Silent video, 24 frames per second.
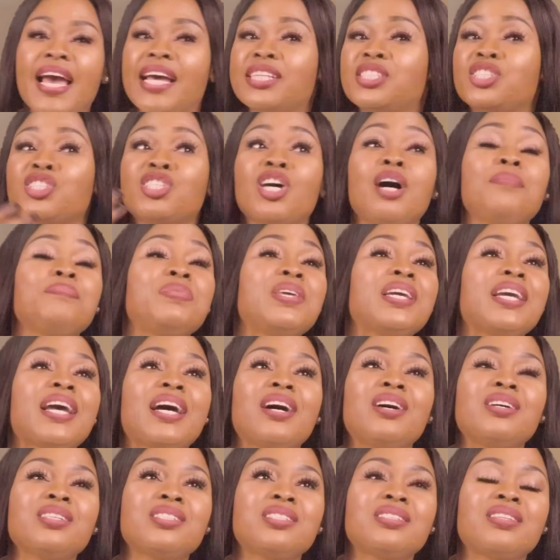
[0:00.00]
And something
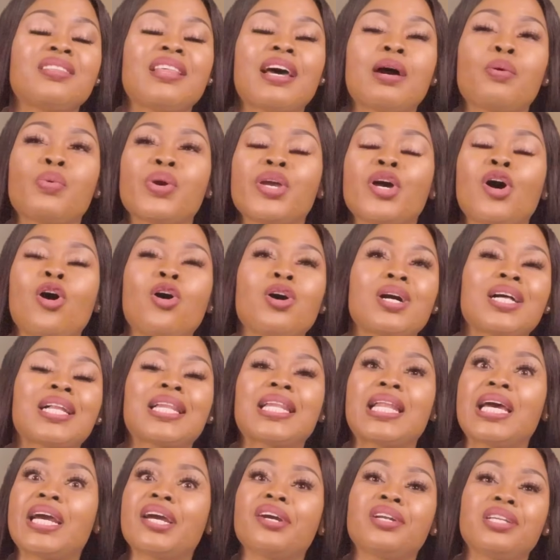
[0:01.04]
else that we all
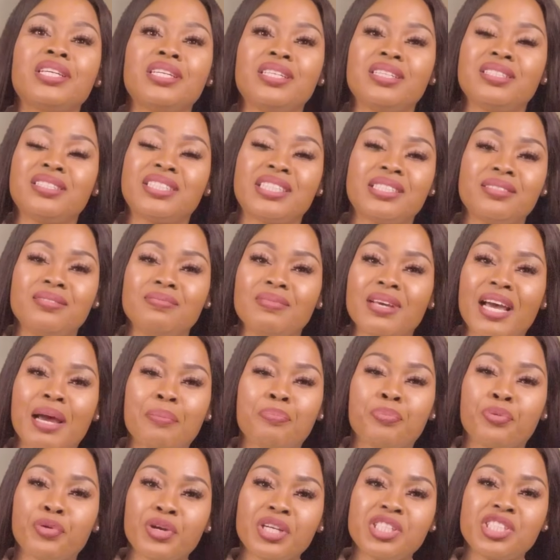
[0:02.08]
clearly
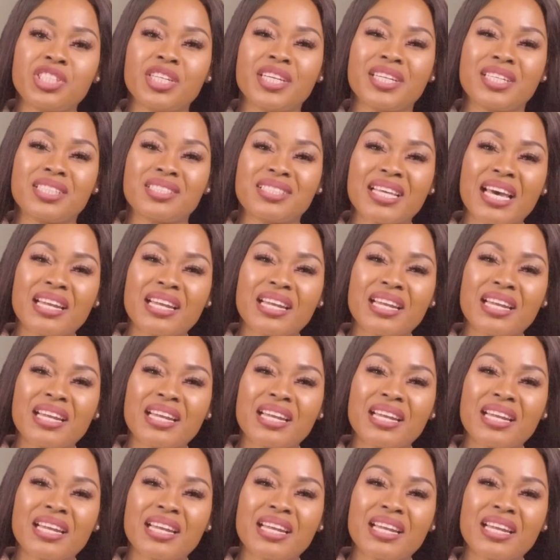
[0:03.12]
appreciate is